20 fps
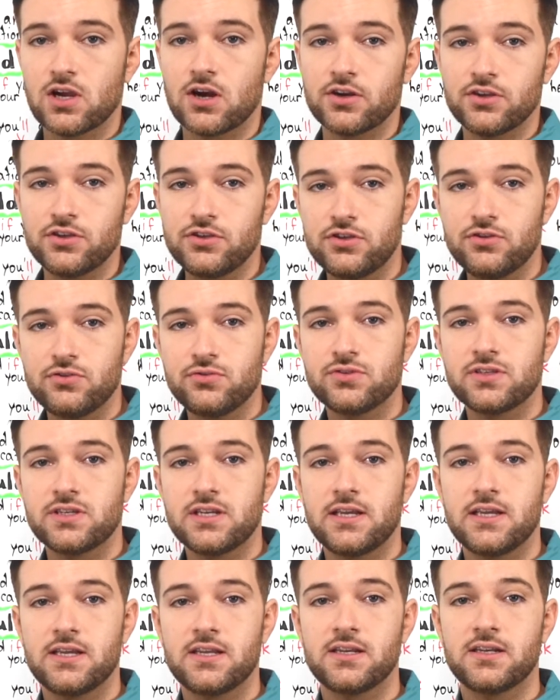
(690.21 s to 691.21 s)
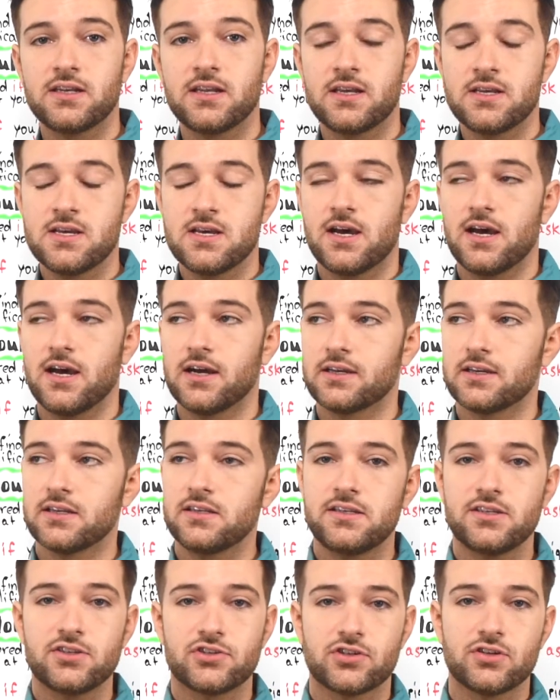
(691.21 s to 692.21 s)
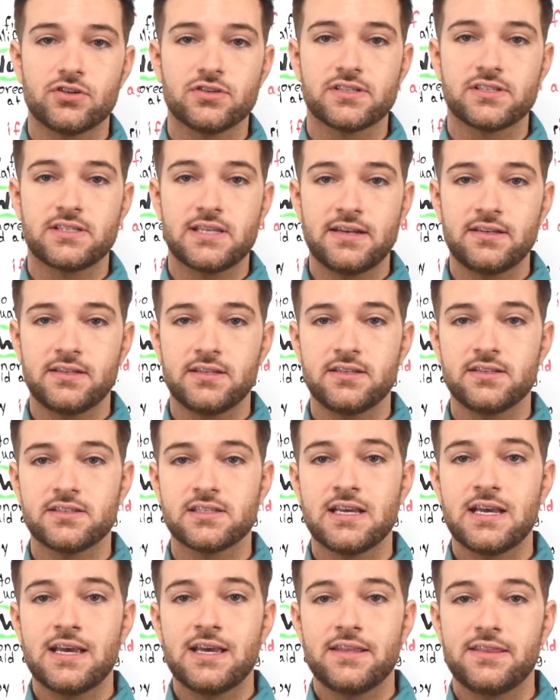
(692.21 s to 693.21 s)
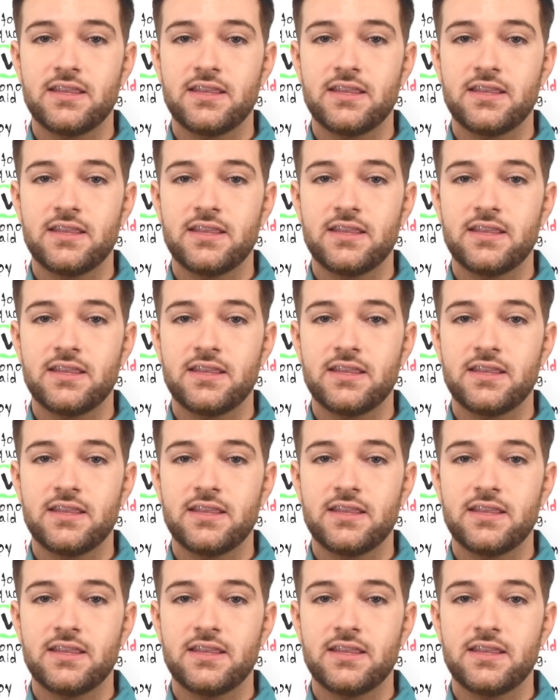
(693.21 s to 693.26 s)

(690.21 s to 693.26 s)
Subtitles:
are used in a conditional sentence,